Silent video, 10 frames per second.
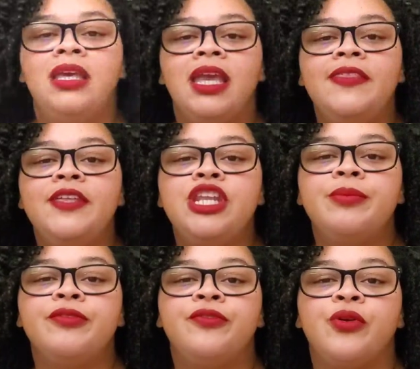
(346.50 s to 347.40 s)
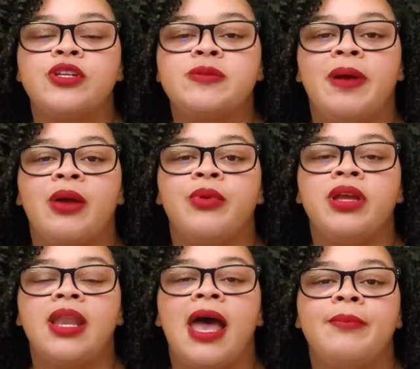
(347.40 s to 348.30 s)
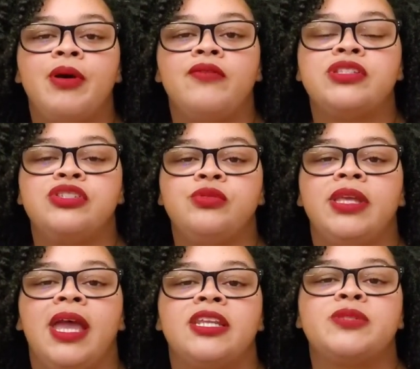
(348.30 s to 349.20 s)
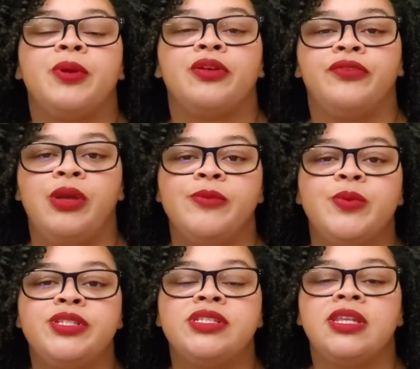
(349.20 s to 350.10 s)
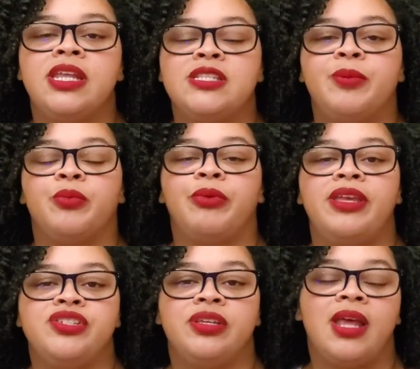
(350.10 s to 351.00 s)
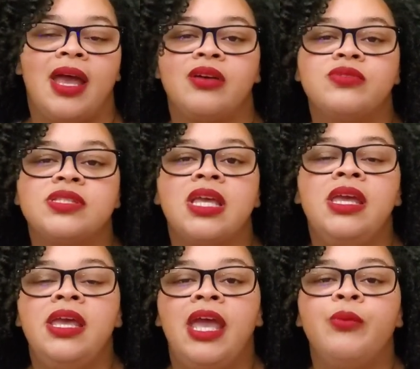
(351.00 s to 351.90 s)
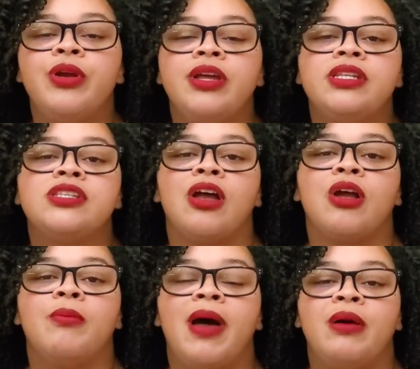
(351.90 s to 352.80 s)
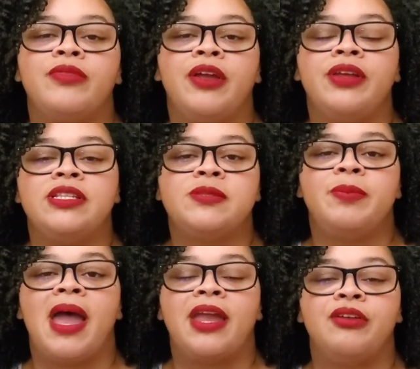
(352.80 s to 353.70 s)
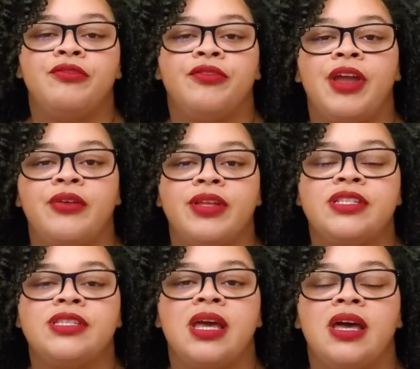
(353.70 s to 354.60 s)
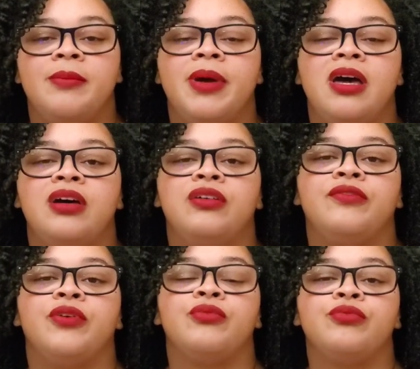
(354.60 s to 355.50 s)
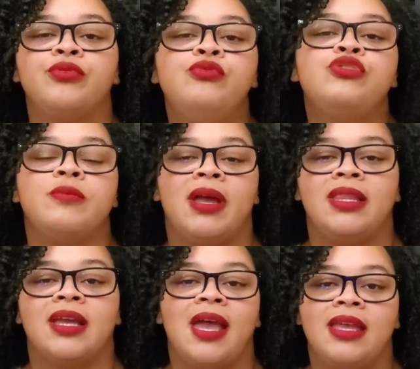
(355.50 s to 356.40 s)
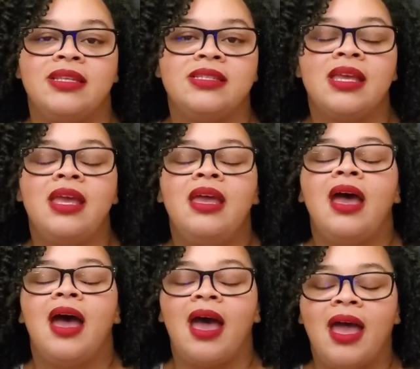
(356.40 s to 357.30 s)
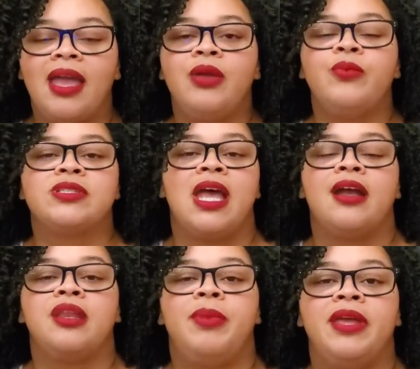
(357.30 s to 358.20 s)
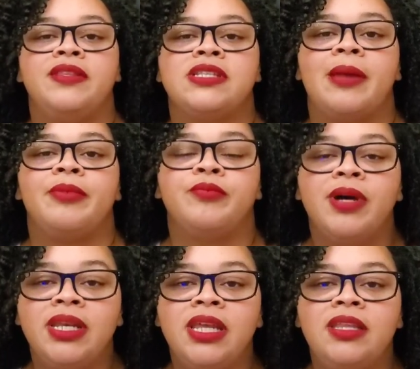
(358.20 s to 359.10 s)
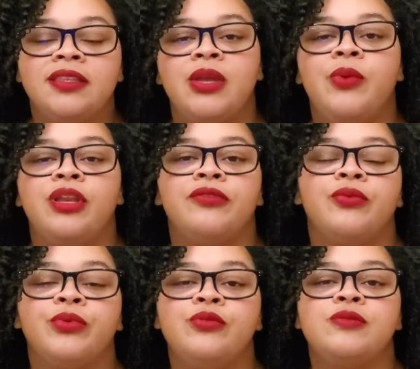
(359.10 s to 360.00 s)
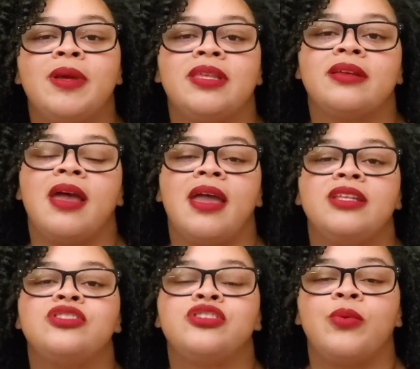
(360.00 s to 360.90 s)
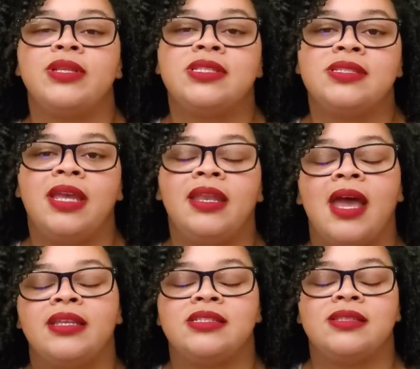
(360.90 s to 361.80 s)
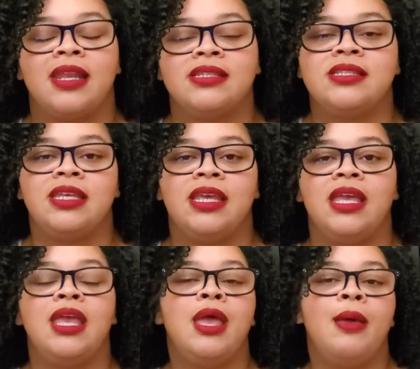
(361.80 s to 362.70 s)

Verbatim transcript: In the number four spot, we're going to hop over to Juliana's Perfumes, which is an inspiration house. And we're going to talk about their inspired fragrance um, of Rouge Malachite. I was not going to pay the type of money that they wanted for Rouge Malachite, so instead I decided to get